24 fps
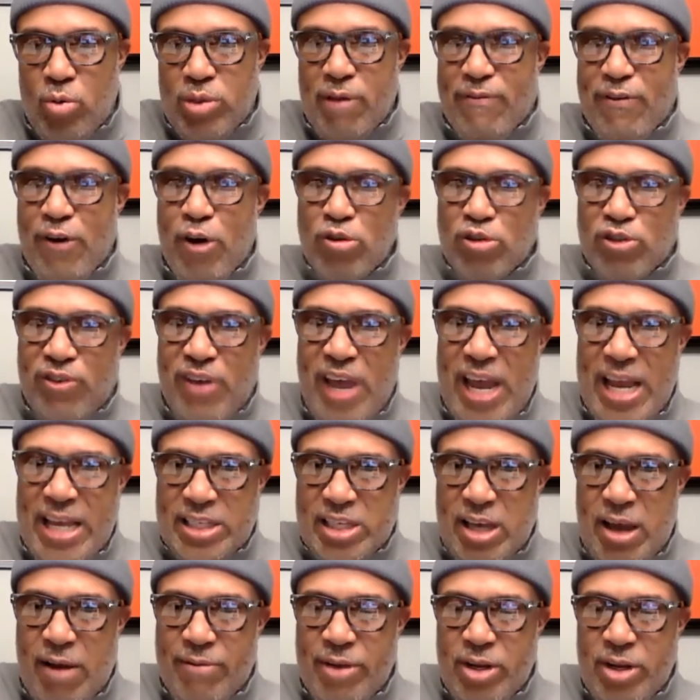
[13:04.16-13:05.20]
first phase
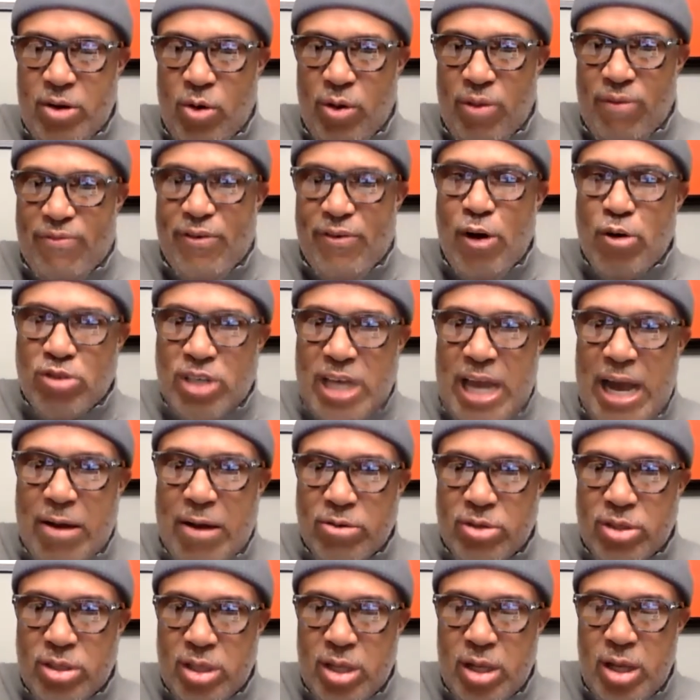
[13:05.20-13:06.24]
of it, or the first house.